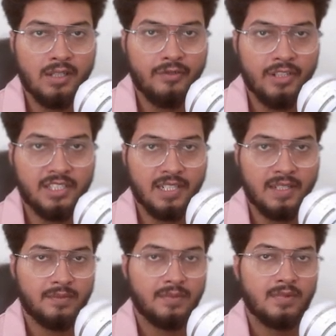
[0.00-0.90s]
feature
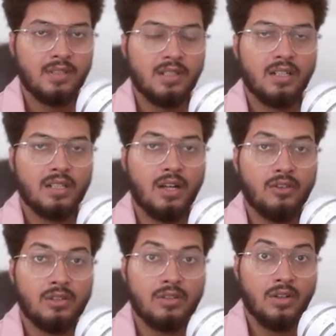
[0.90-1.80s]
download